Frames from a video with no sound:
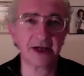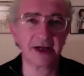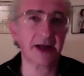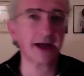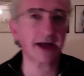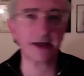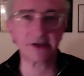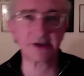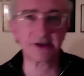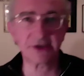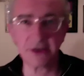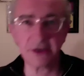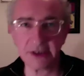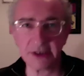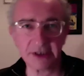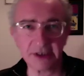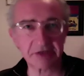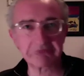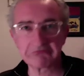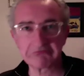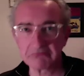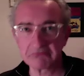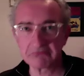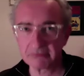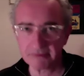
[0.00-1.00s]
And I took,
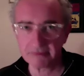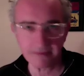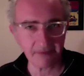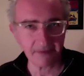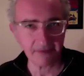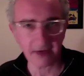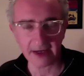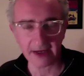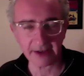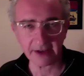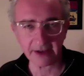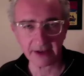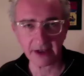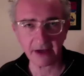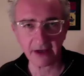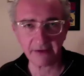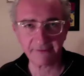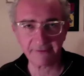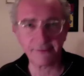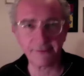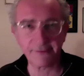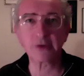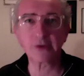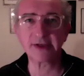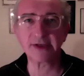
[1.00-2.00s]
I don't know,
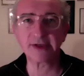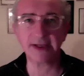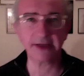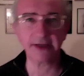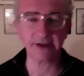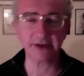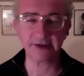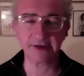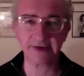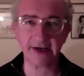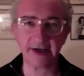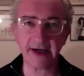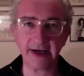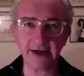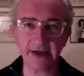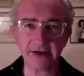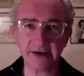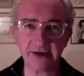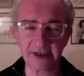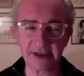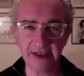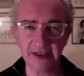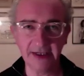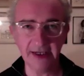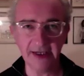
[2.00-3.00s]
forty good tales.